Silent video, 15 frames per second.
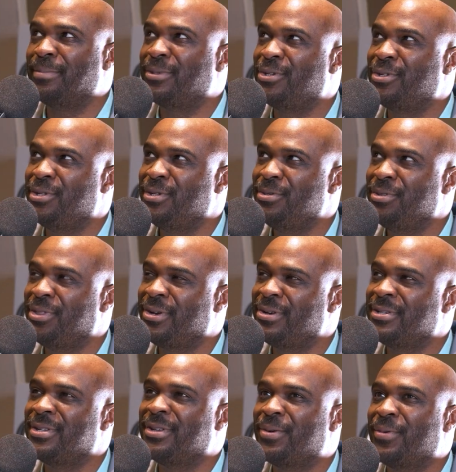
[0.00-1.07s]
I'm two
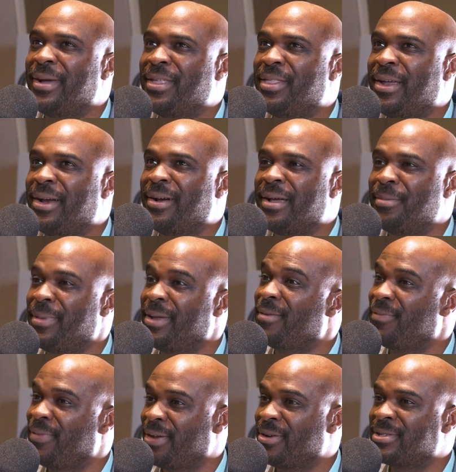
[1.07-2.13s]
thirds of the way there. I
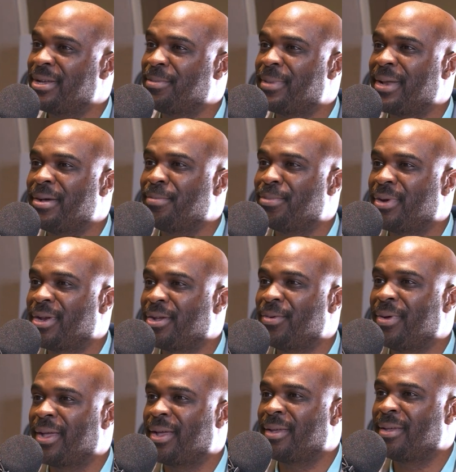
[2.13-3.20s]
better figure something out pretty
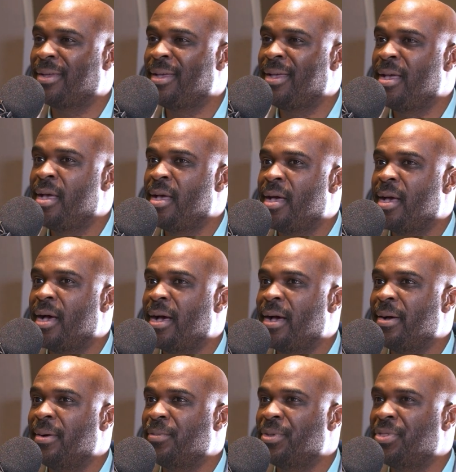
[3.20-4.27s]
quick. Mm -hmm.
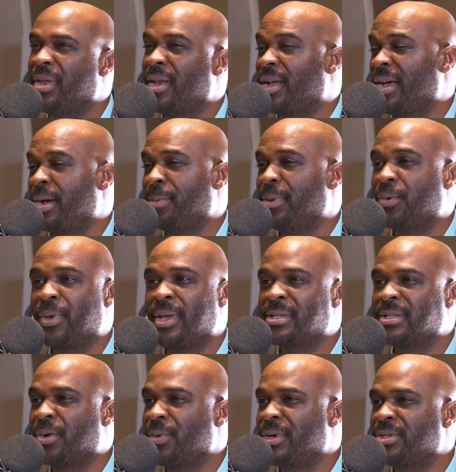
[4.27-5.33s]
uh, within a couple of
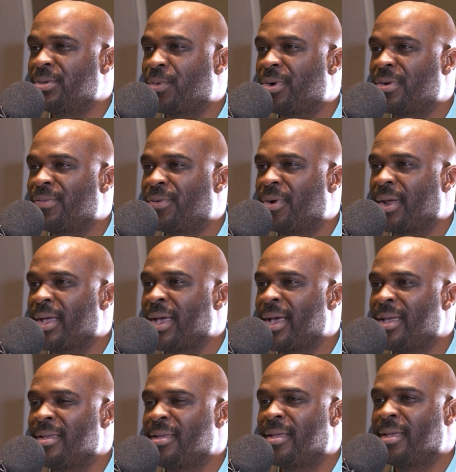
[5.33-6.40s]
weeks, I went to work for a
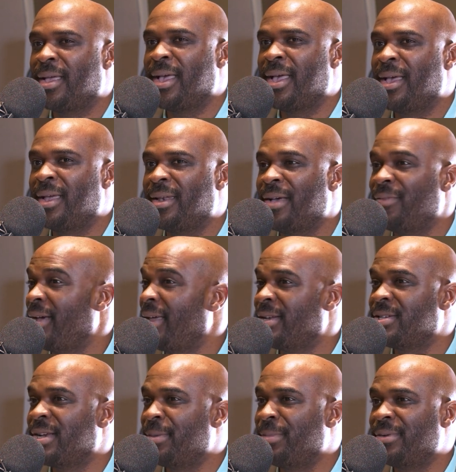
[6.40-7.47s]
guy, and I've had
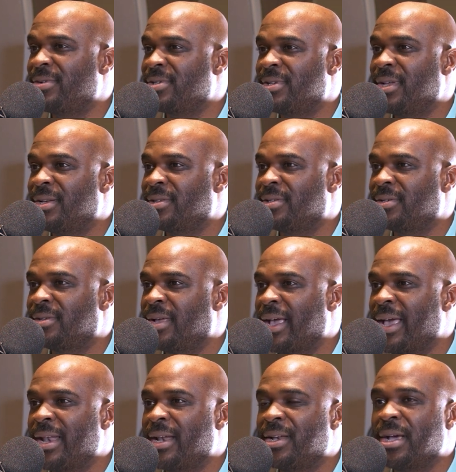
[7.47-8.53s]
a job ever since.
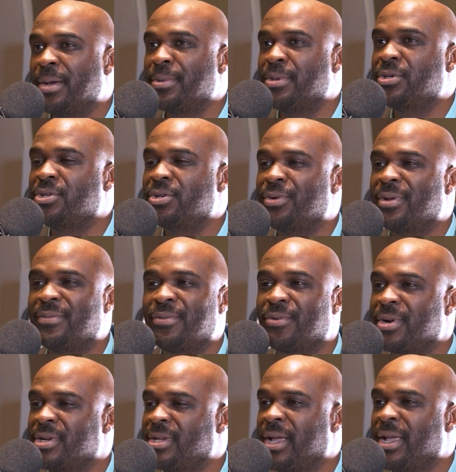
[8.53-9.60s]
I got a wow. W 2 at
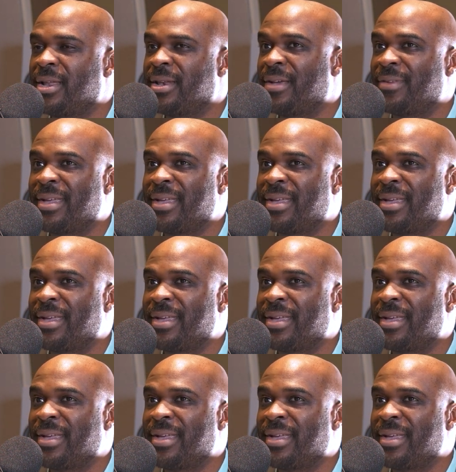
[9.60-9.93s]
14.